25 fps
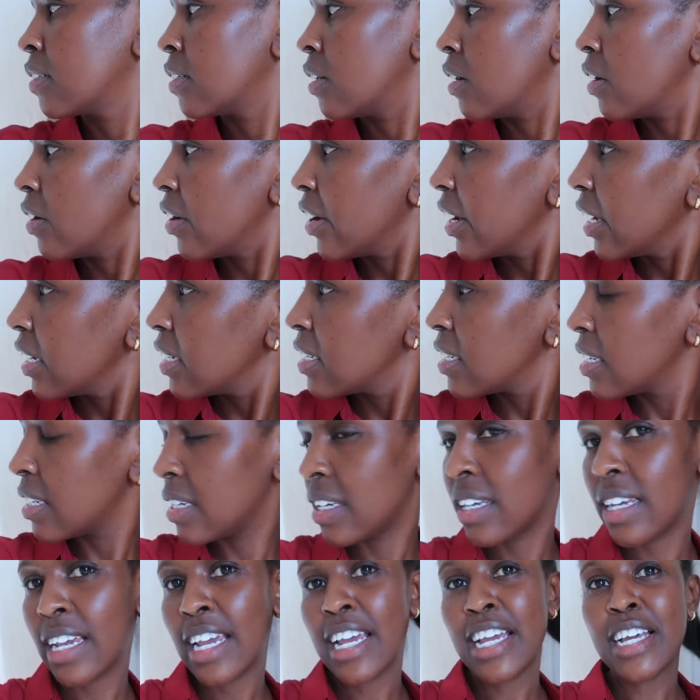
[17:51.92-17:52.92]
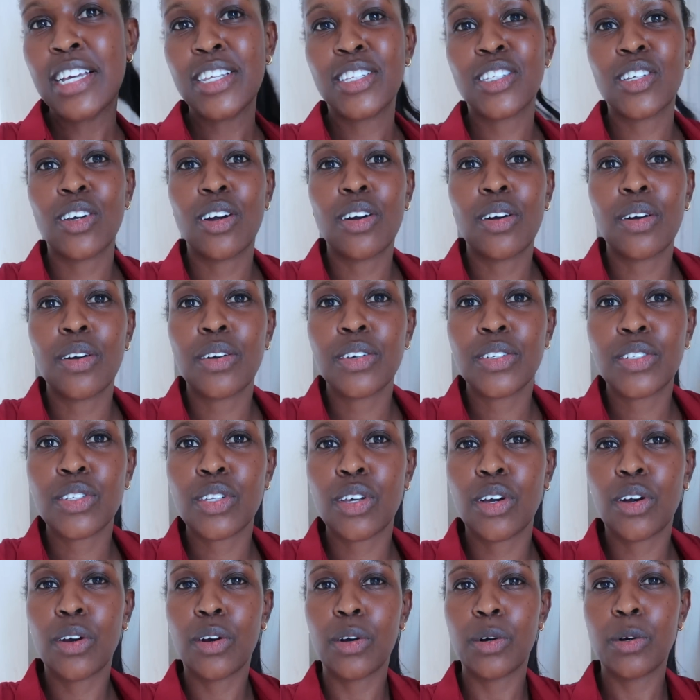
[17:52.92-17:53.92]
All right.
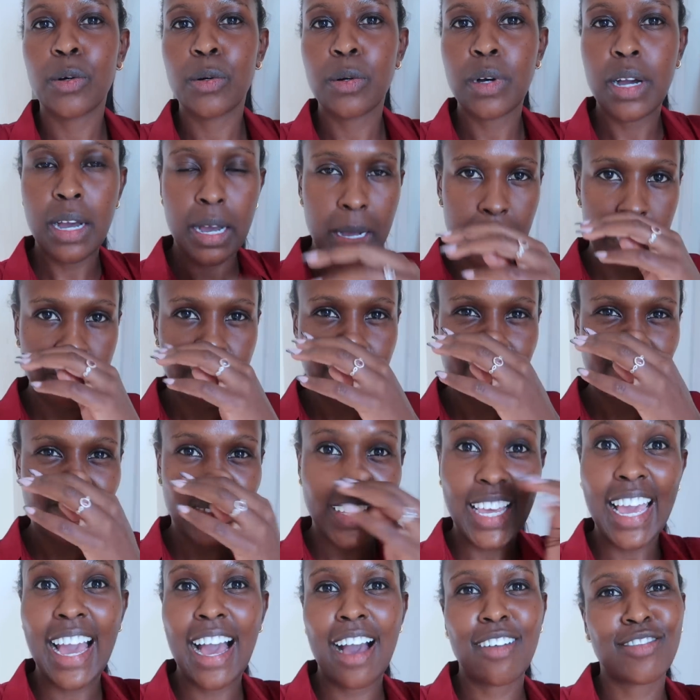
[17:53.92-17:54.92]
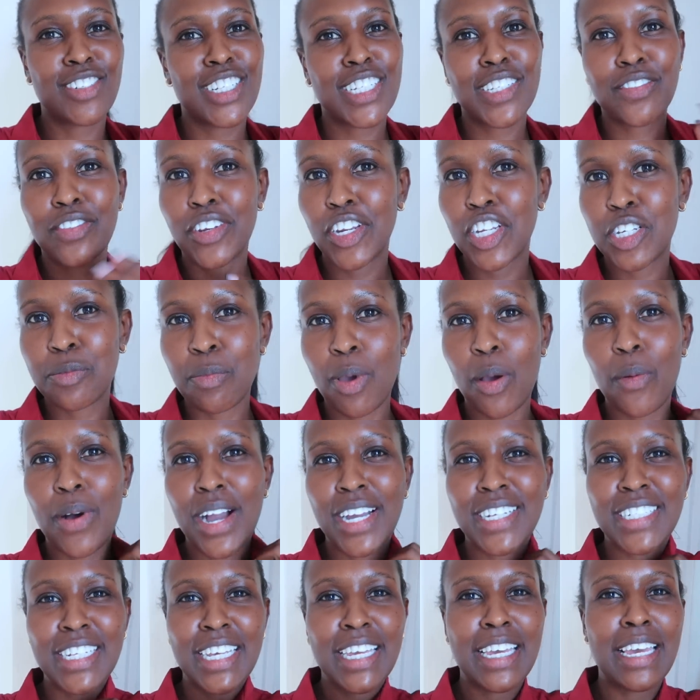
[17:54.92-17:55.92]
So I've just finished my
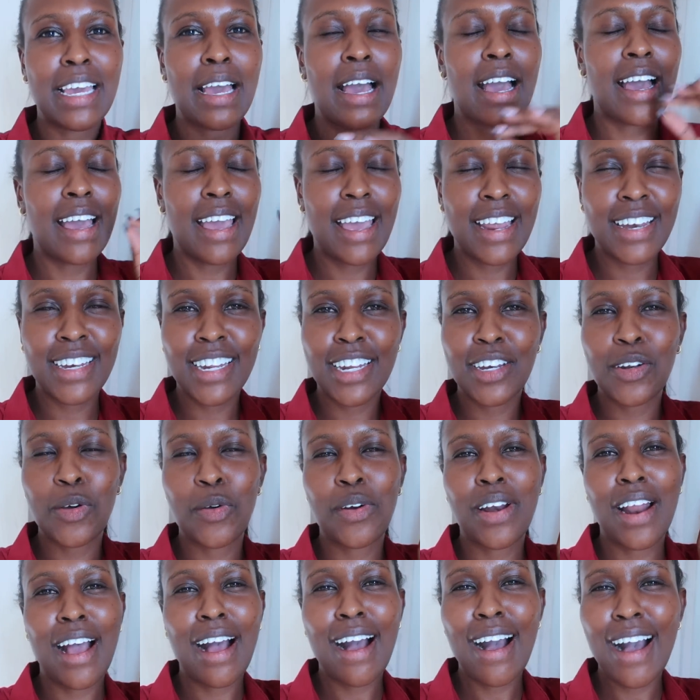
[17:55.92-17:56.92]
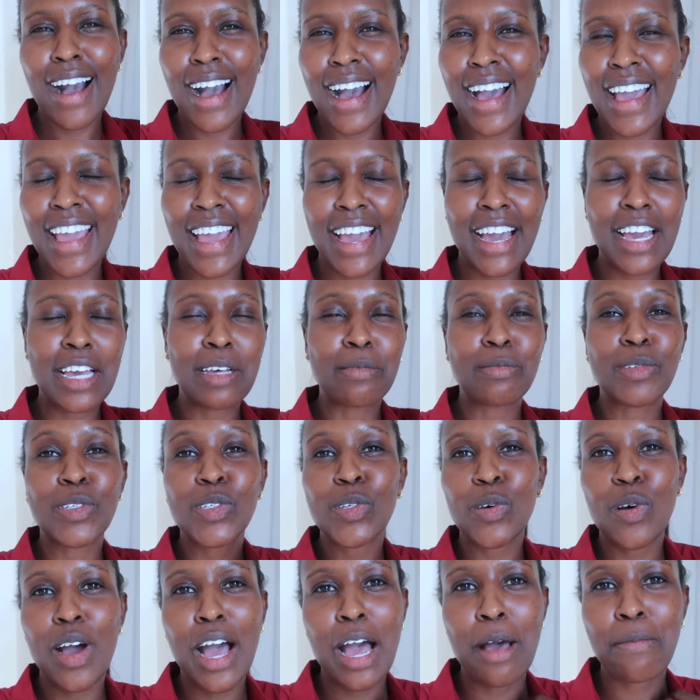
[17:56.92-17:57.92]
work day. Ended on a high. I am
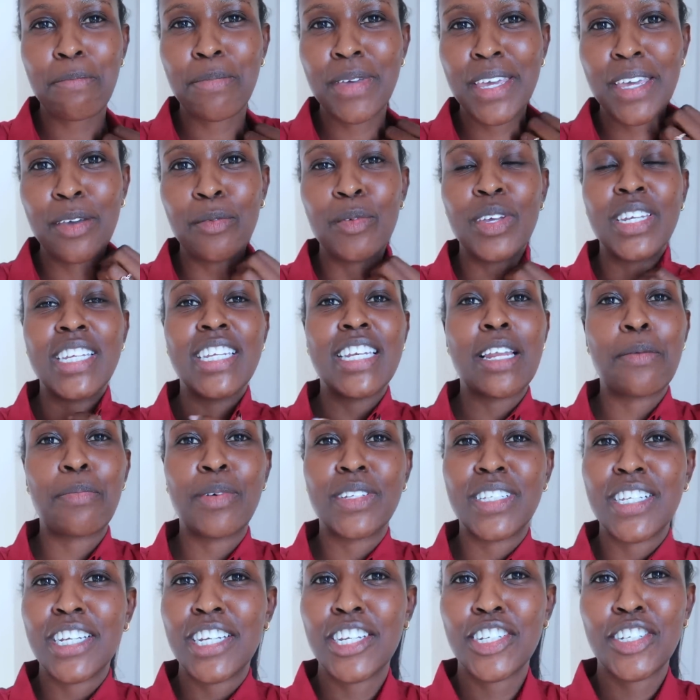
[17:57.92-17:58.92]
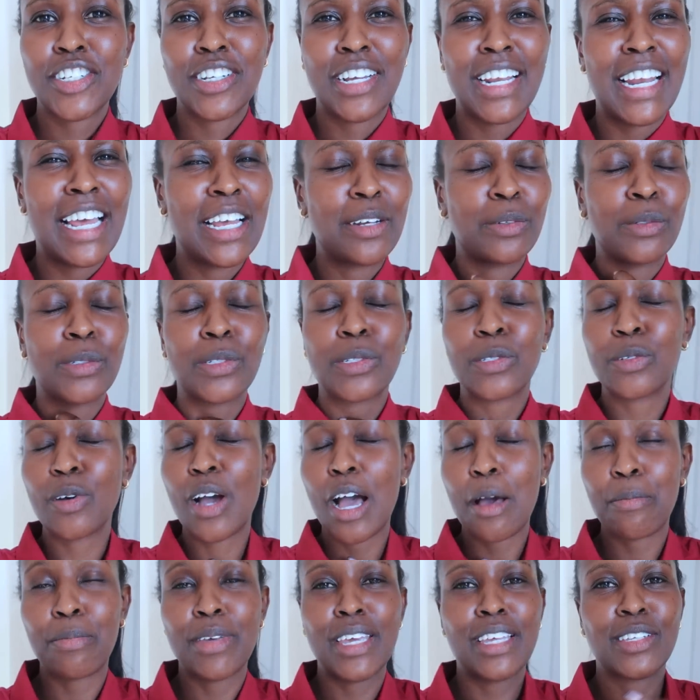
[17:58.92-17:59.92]
so happy. We did a presentation. Client was so
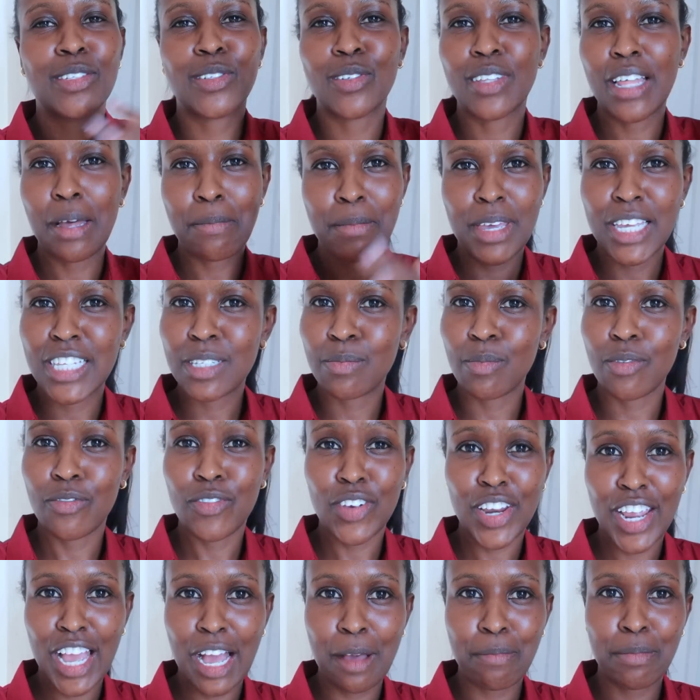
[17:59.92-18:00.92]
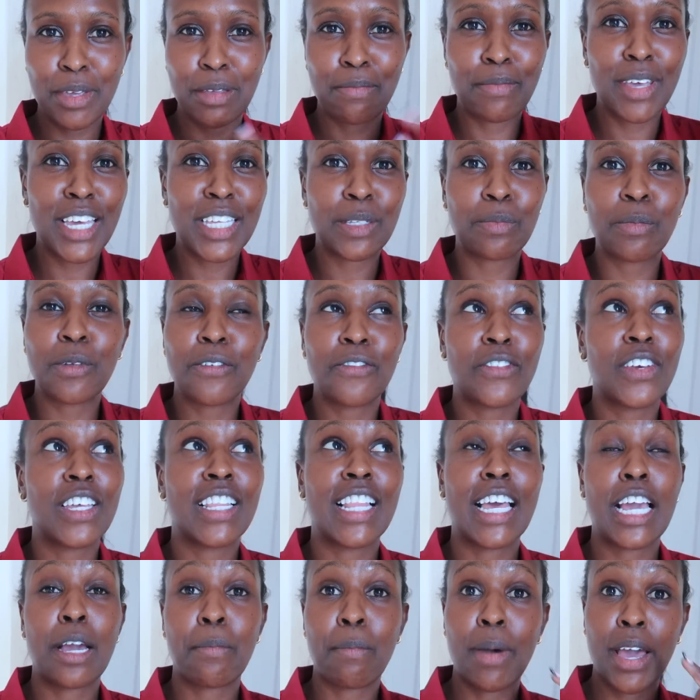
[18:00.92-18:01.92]
happy. So that makes me very happy. It makes me feel
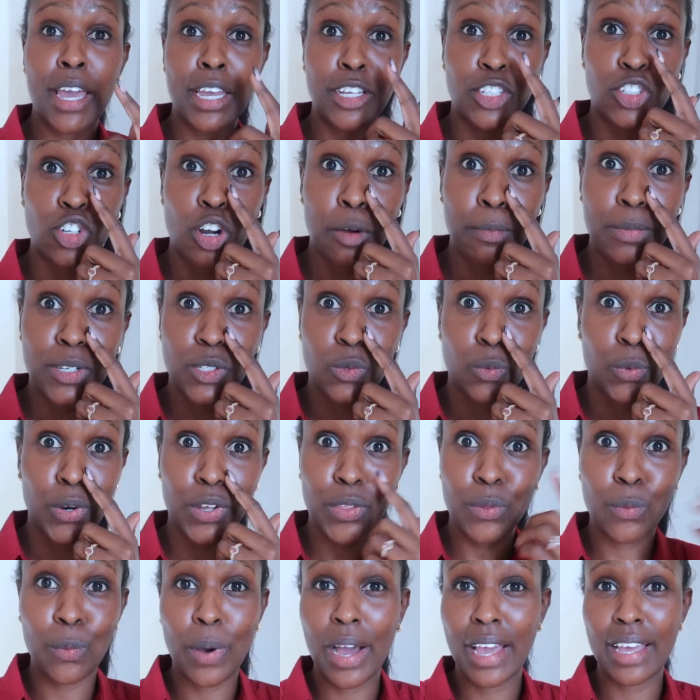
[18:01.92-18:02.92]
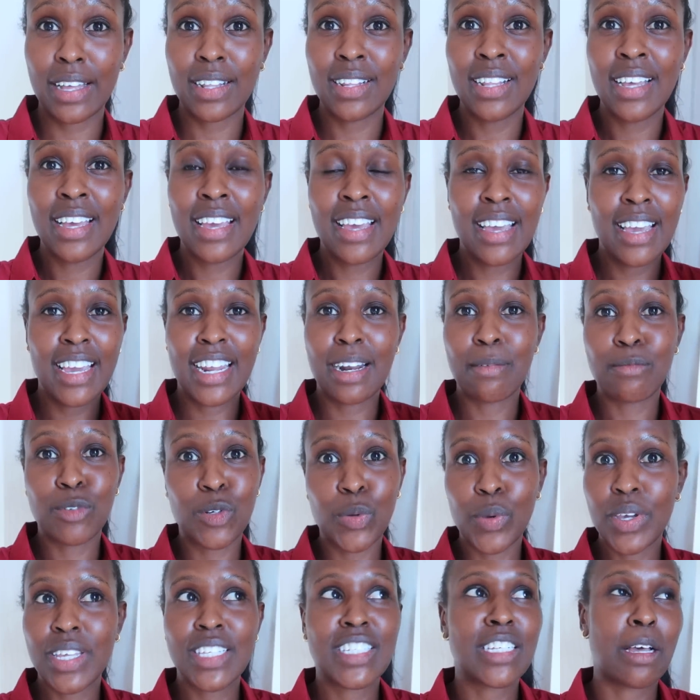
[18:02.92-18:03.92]
like my job is worthwhile and I'm
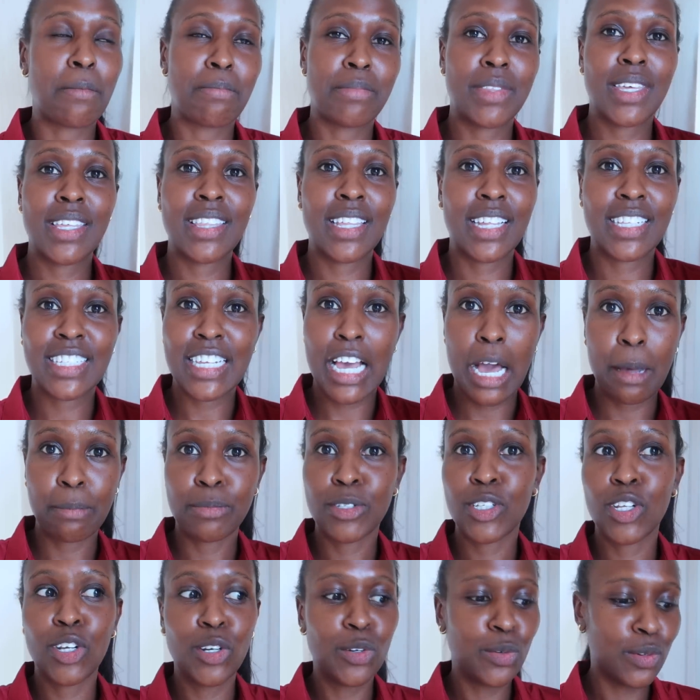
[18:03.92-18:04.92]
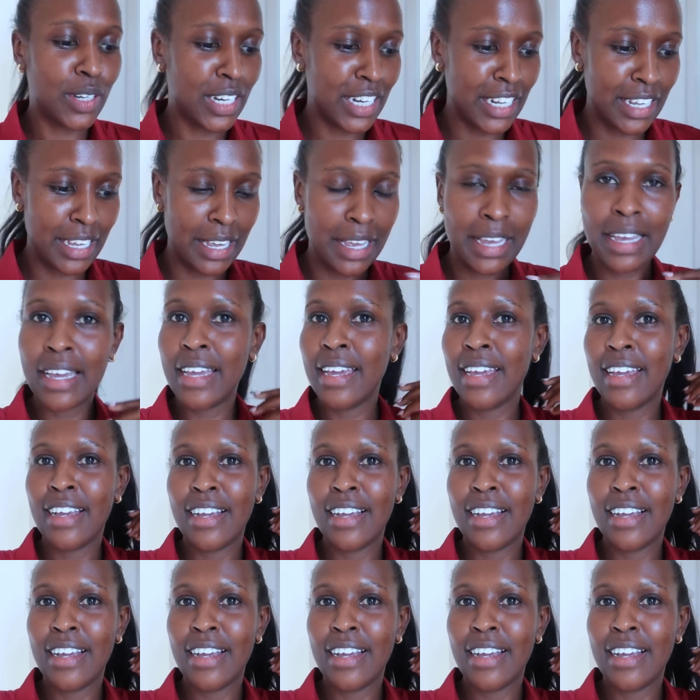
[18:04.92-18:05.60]
doing something that's absolutely